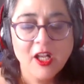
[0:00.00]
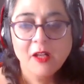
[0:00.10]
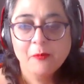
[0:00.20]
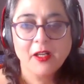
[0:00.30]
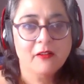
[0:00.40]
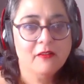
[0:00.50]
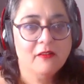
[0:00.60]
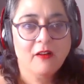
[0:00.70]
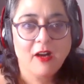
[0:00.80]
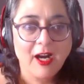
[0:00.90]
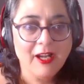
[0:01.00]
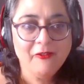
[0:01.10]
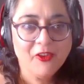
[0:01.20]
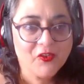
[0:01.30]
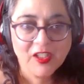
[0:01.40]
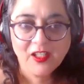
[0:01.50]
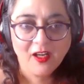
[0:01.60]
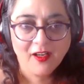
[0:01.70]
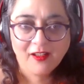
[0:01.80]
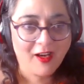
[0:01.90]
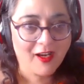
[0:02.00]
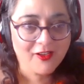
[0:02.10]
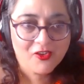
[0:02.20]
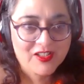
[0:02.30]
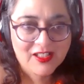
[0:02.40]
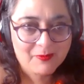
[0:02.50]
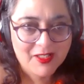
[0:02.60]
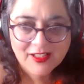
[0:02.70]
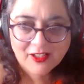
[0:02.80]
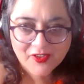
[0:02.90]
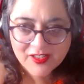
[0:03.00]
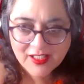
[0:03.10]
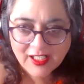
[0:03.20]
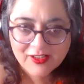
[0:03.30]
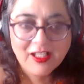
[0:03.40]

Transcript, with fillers: but i'm 59 i don't see myself as that